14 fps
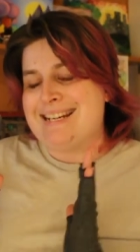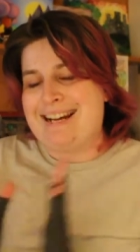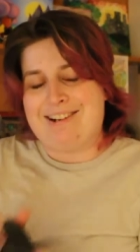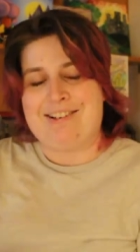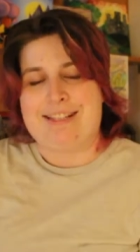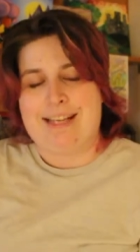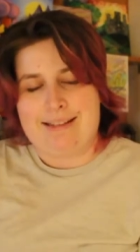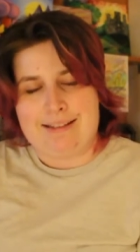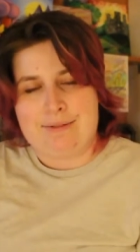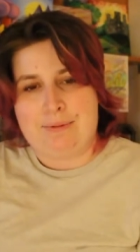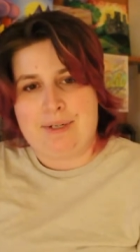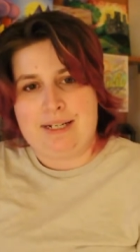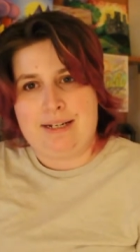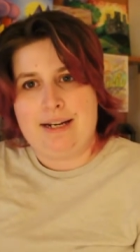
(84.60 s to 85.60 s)
I got that
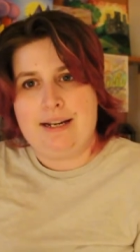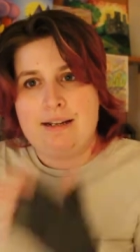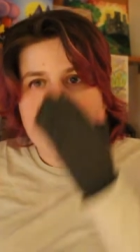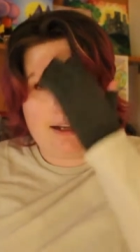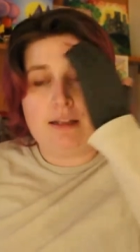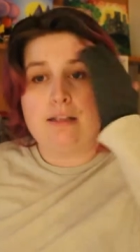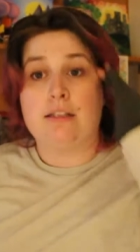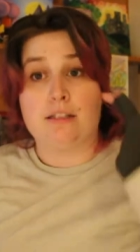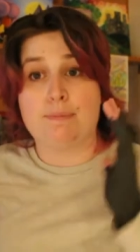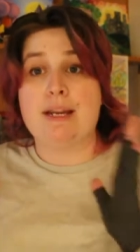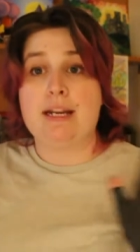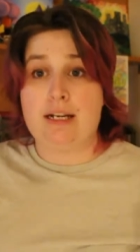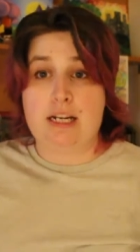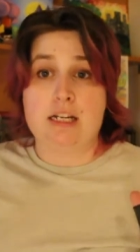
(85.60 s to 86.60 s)
this week. It's
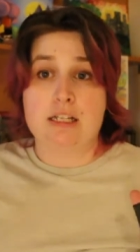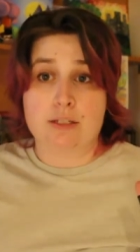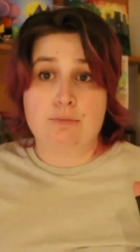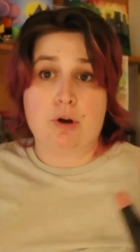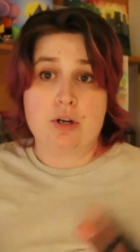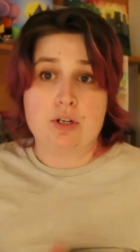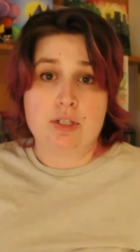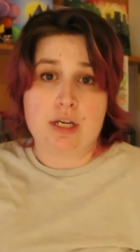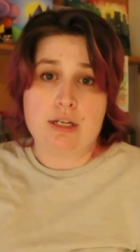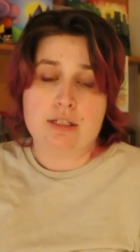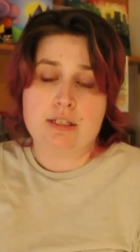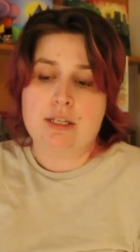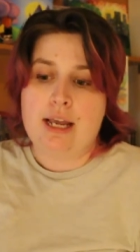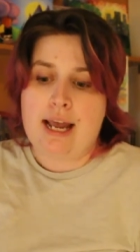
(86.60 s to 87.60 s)
been a year's
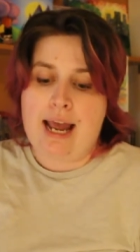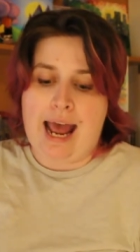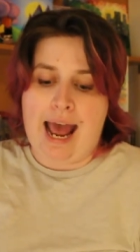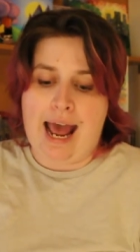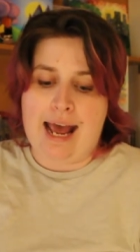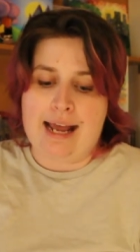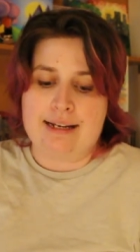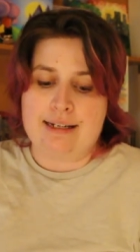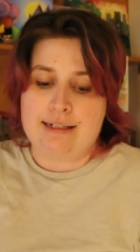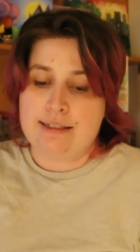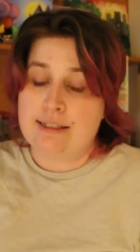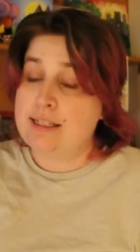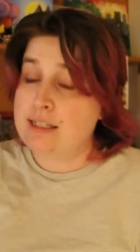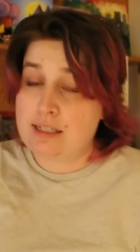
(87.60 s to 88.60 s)
process and
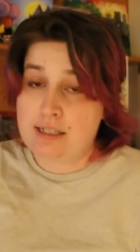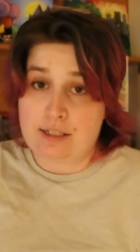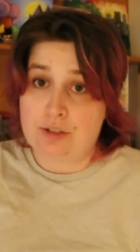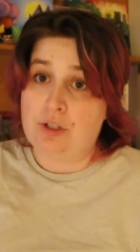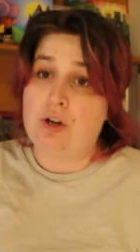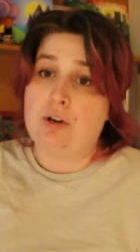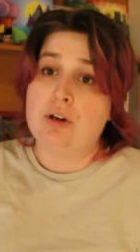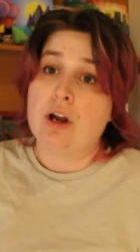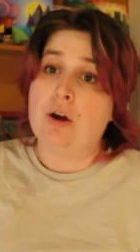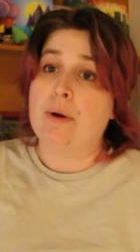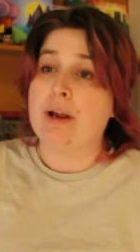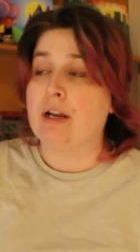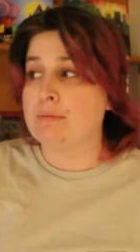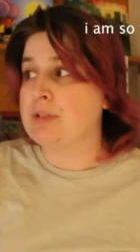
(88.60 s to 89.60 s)
it's still
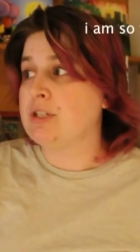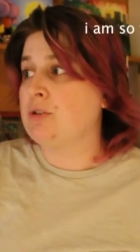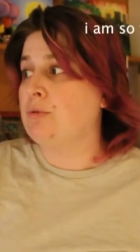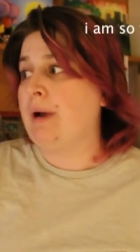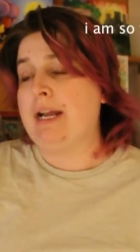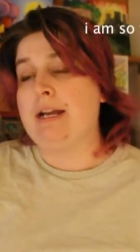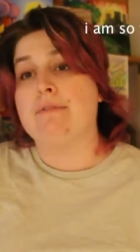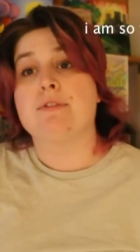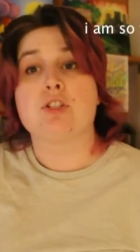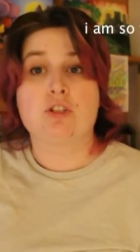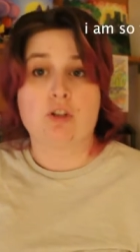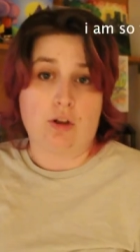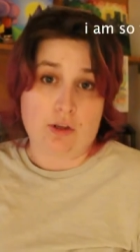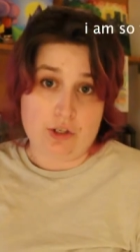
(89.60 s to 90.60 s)
ongoing. I'm still waiting for
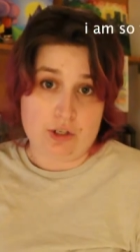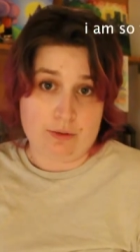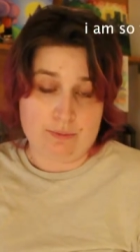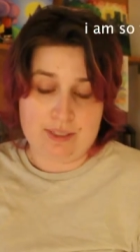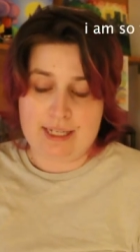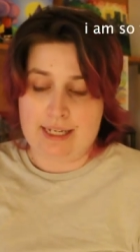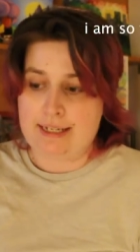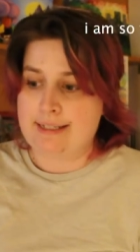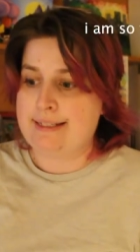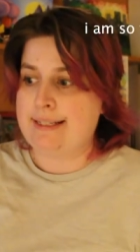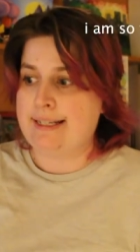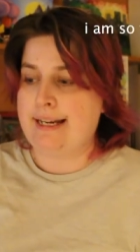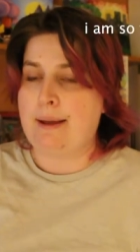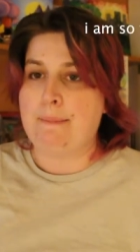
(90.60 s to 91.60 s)
scholarships,
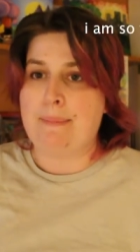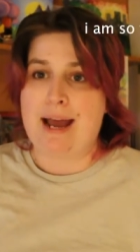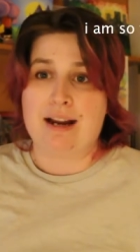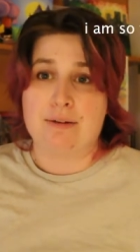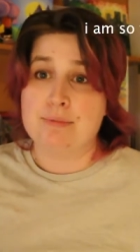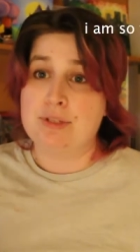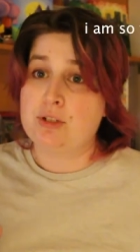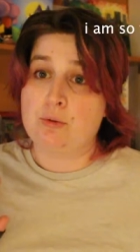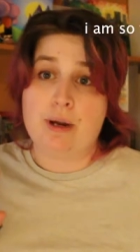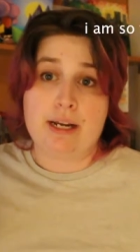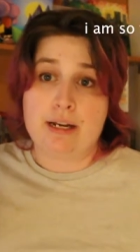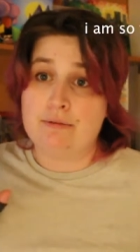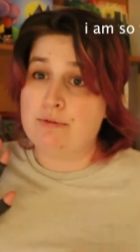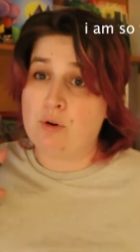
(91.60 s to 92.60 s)
things to get back. I'm still
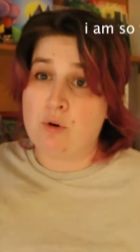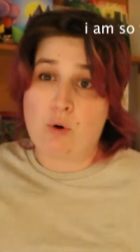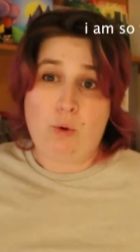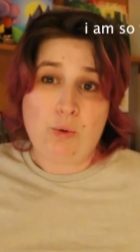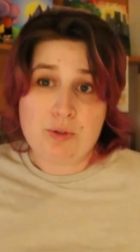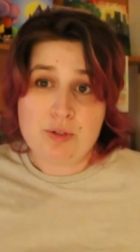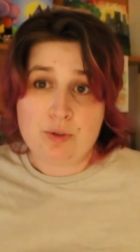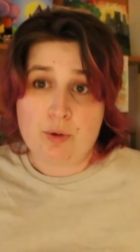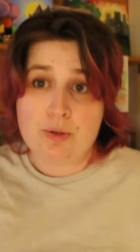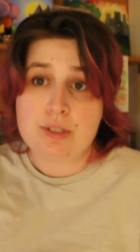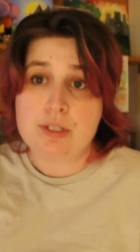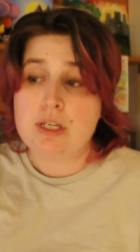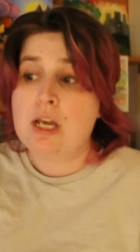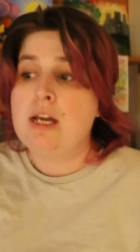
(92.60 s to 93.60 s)
waiting for all
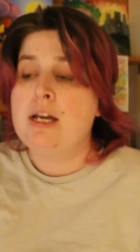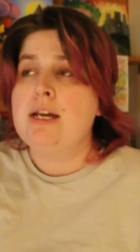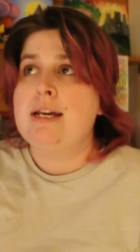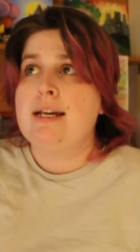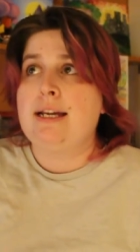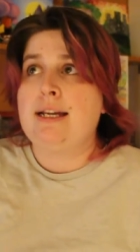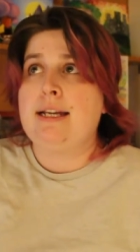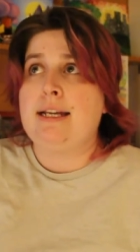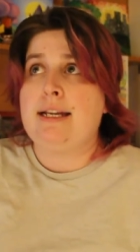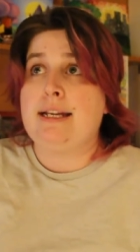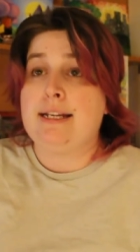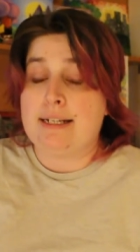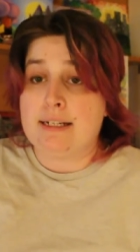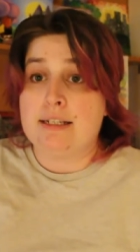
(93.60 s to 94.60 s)
sorts
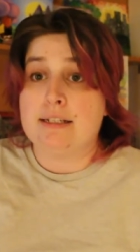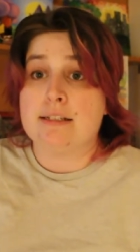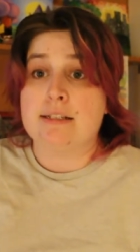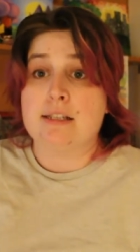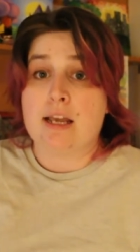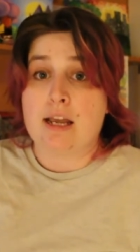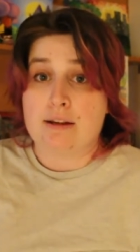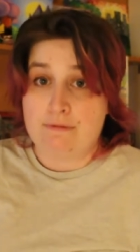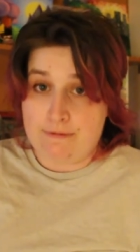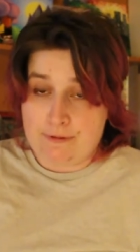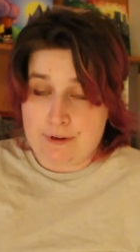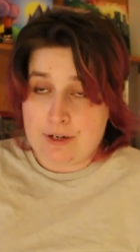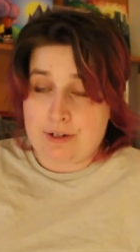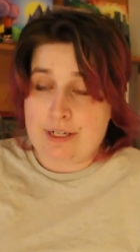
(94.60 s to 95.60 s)
it is a
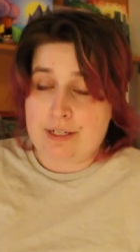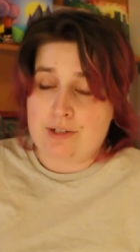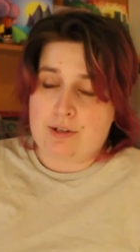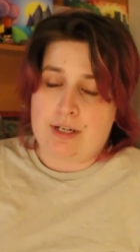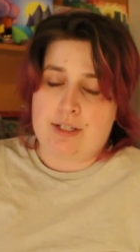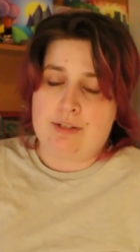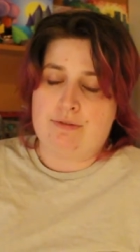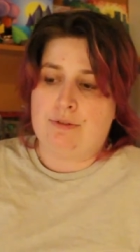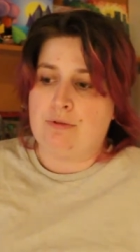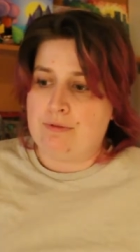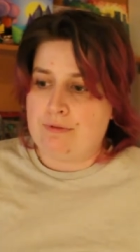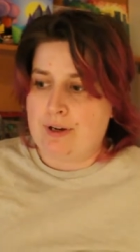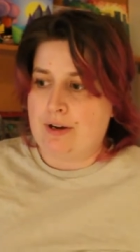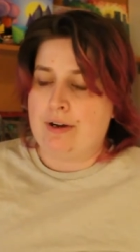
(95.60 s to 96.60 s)
very
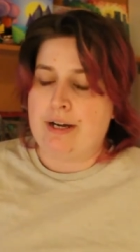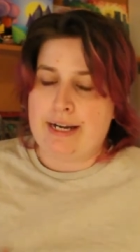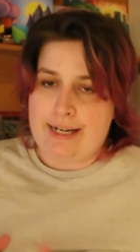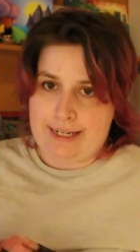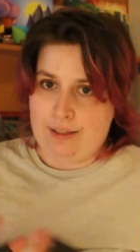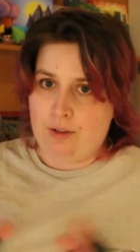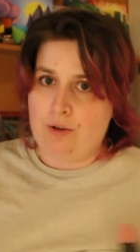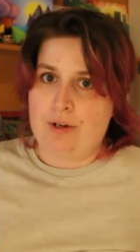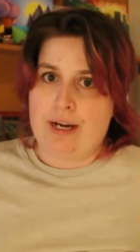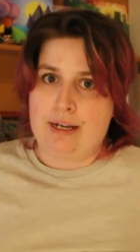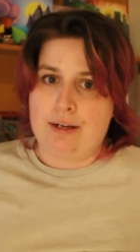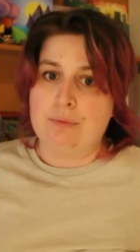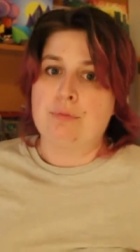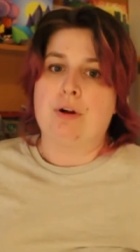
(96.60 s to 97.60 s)
stressful, very
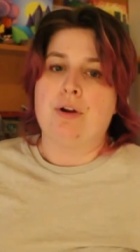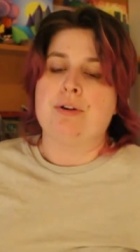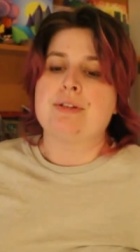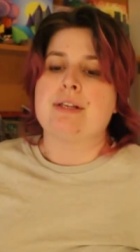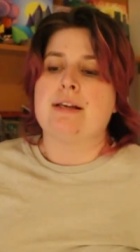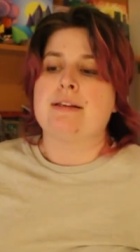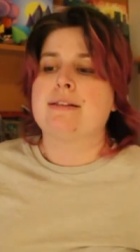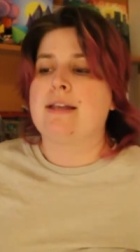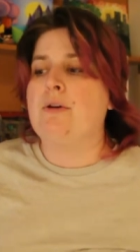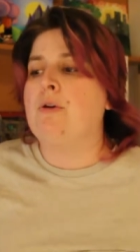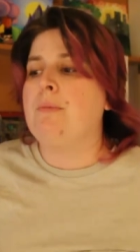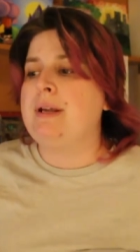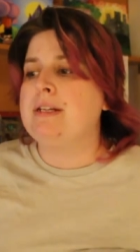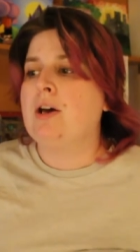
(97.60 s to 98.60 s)
elongated process. There
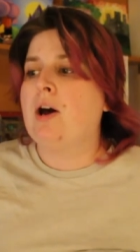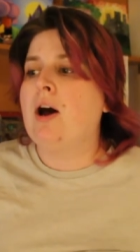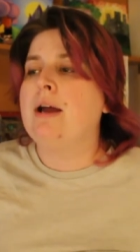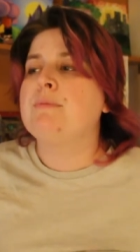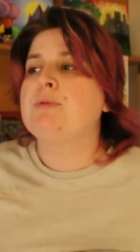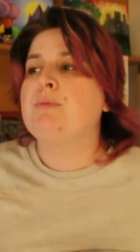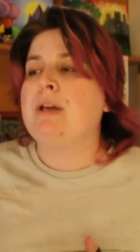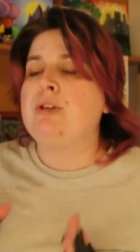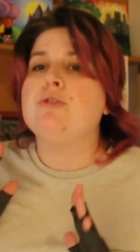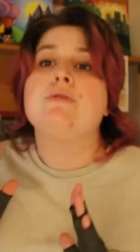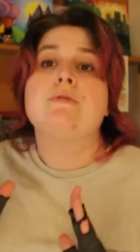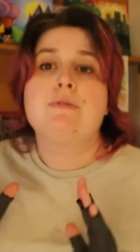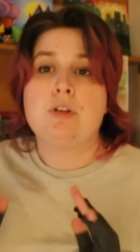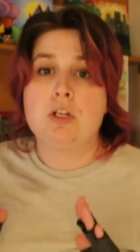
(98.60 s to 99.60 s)
will be times where
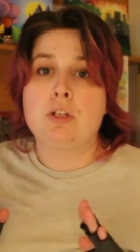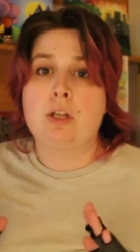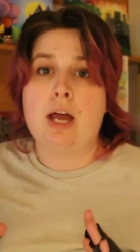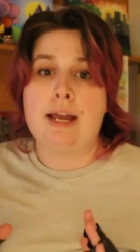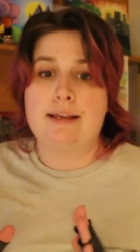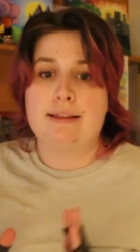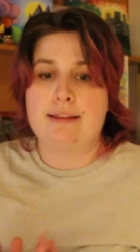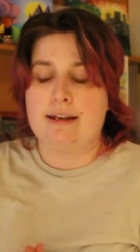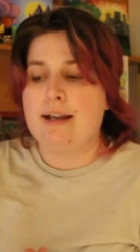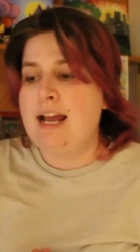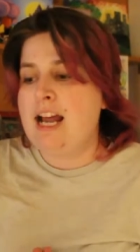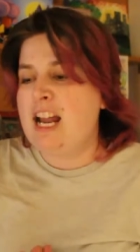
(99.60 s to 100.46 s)
you feel like that